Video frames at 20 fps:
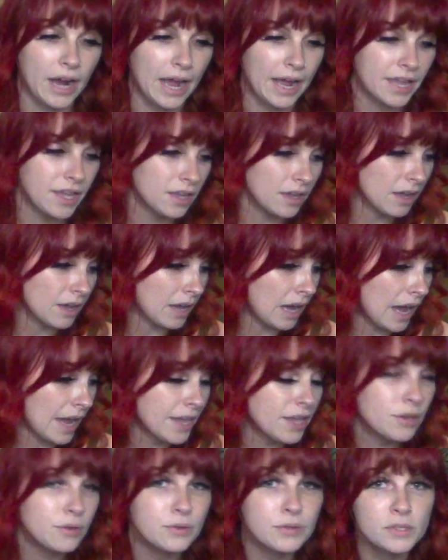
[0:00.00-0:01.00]
I
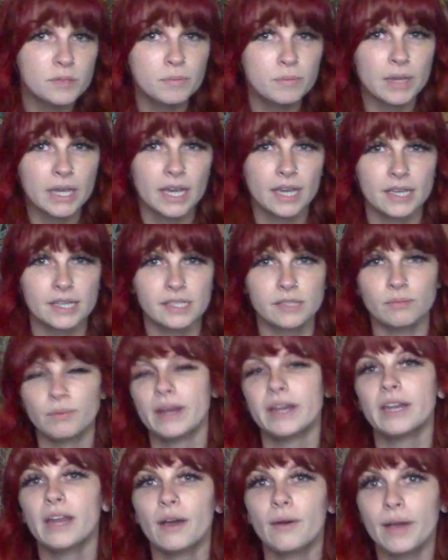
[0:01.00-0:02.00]
use because
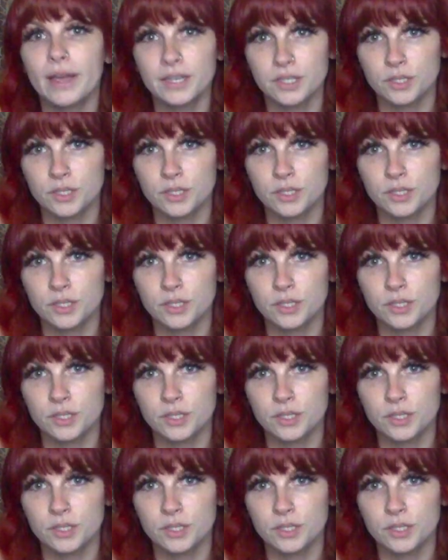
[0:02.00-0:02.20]
right now I